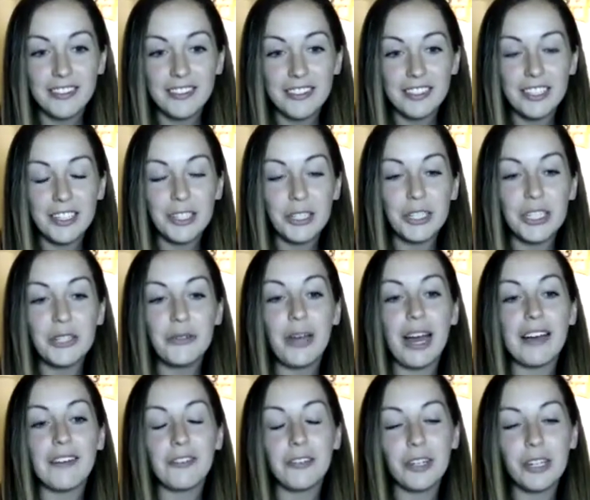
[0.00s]
You cool. you
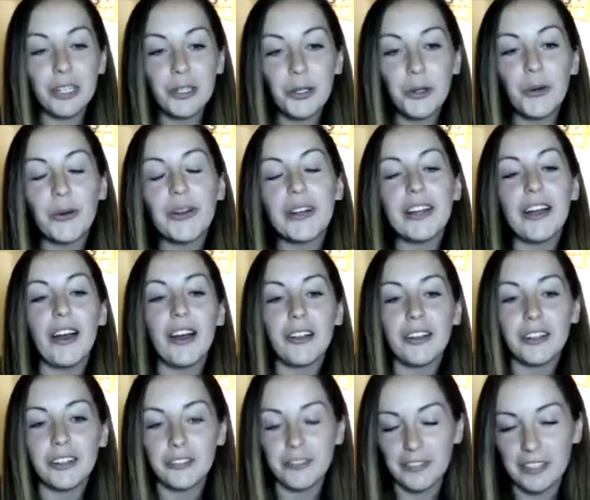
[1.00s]
have good
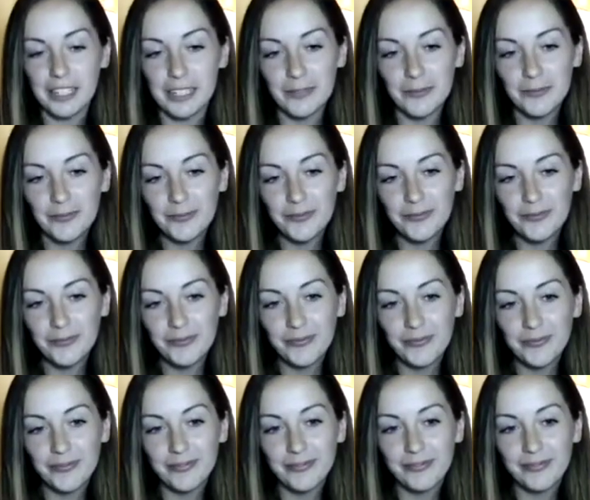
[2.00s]
choreography.
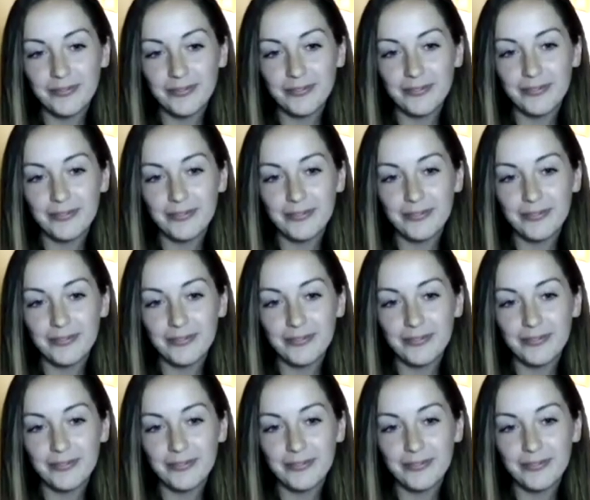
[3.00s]
Well, thank you.